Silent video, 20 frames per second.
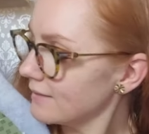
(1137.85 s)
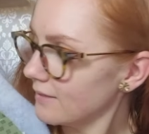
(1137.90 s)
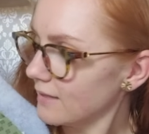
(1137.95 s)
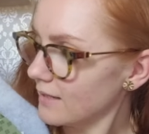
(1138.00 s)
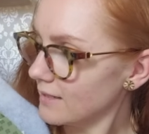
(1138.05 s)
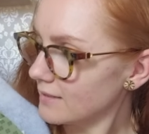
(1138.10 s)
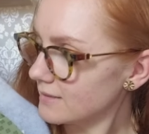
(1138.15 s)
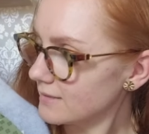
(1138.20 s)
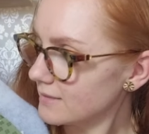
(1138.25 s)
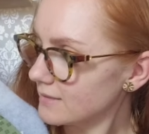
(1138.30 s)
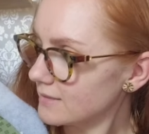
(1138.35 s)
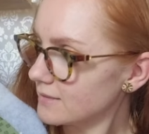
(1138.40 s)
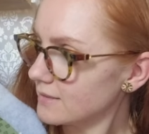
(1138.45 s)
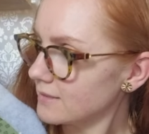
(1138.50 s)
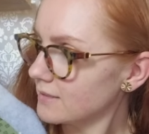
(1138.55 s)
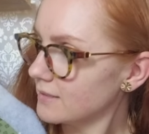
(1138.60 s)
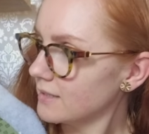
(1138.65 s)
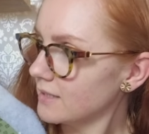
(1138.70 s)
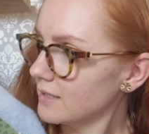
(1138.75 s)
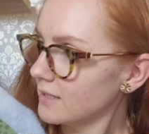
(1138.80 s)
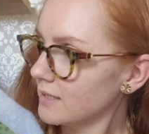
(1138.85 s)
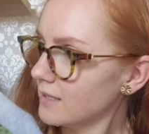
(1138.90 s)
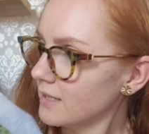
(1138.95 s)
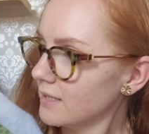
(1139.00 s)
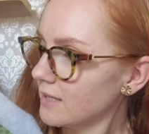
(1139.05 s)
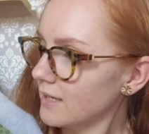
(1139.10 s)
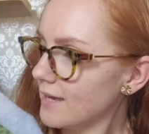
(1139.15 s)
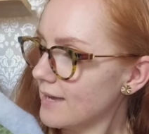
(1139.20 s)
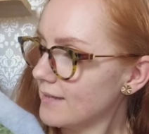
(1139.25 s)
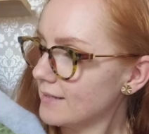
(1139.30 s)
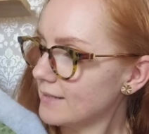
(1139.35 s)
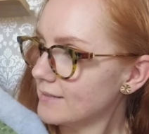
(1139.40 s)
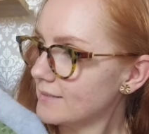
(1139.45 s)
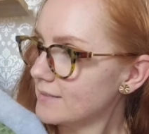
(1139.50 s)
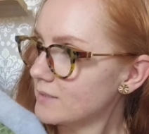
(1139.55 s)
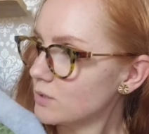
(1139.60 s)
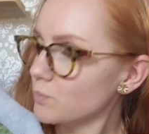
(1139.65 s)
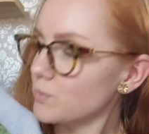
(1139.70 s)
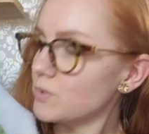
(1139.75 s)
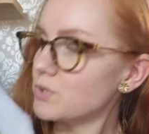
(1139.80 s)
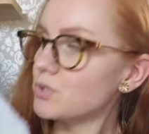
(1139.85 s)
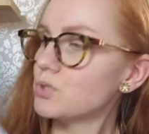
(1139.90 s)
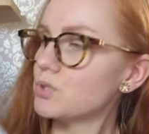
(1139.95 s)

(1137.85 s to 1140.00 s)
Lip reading: this. And it's super